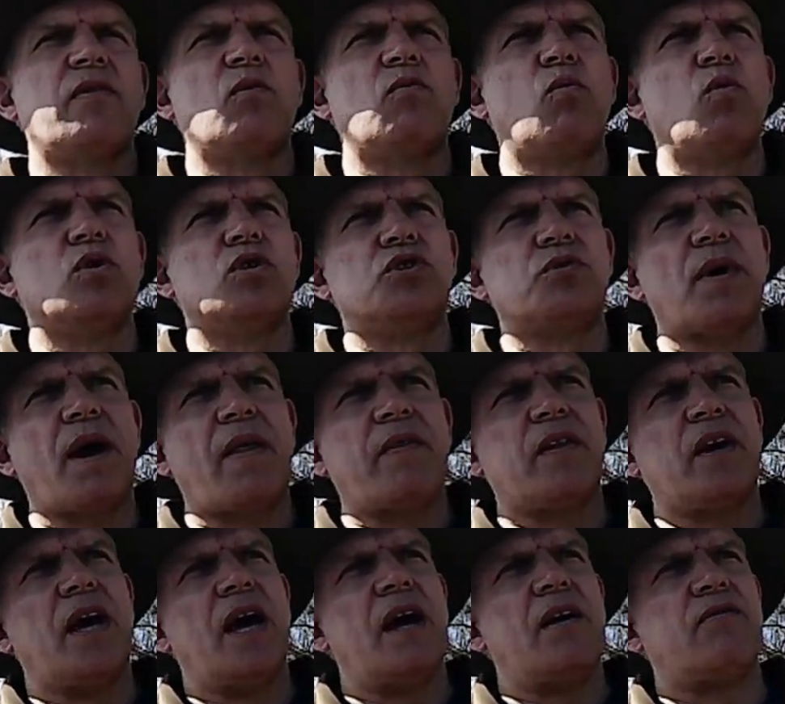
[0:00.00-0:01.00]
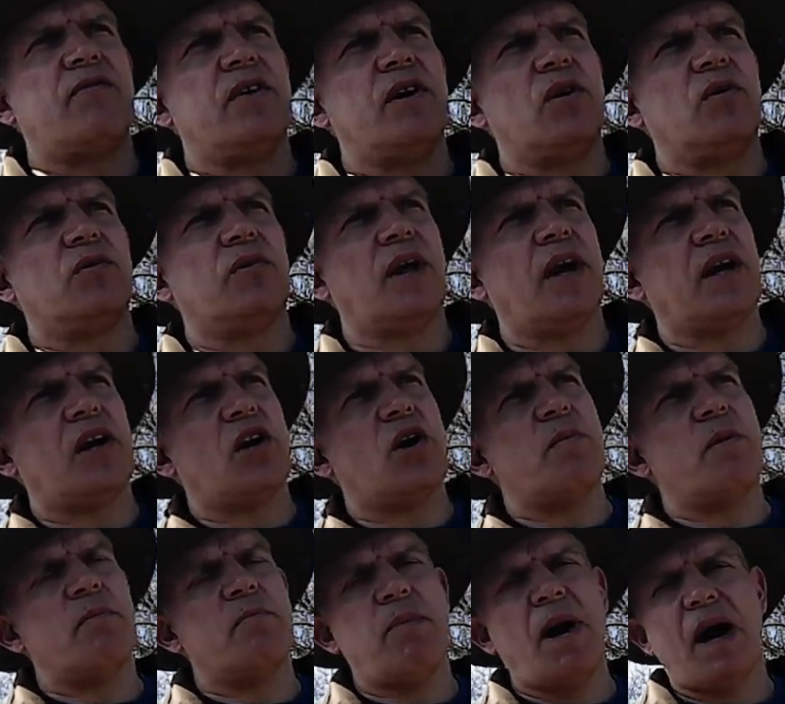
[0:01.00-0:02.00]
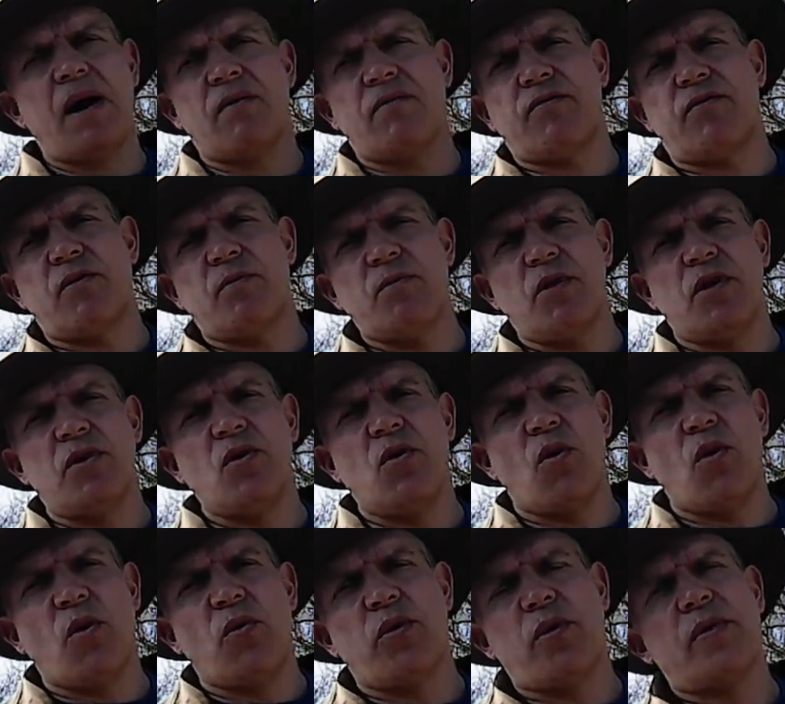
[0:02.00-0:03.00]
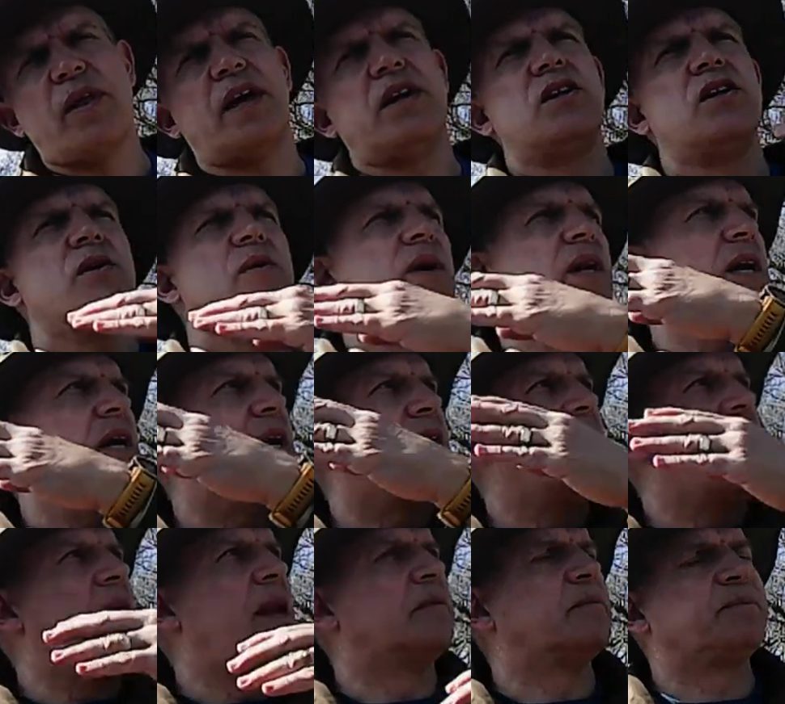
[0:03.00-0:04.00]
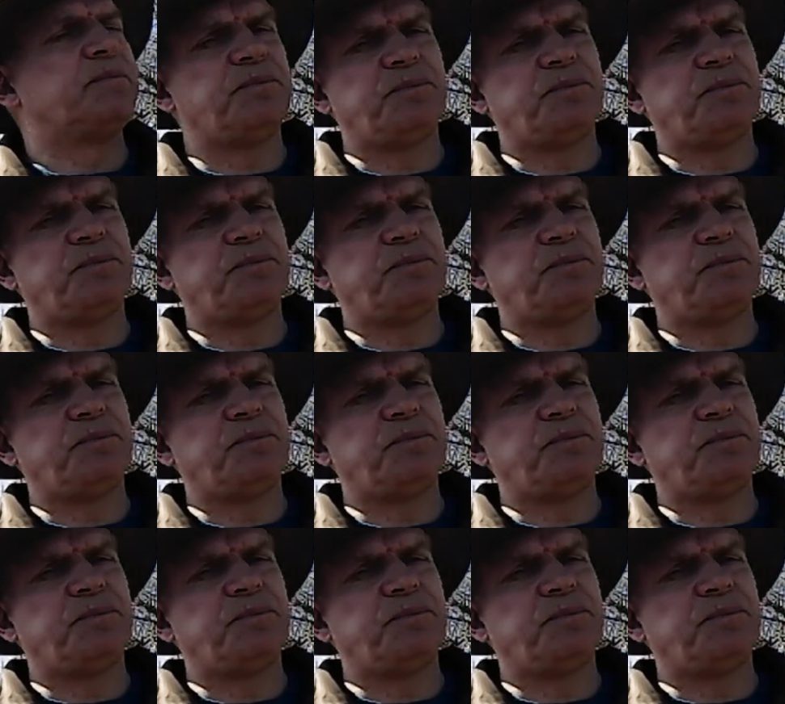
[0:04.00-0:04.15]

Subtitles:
the woods around the airfield, and then coming back from the north and then doing it again.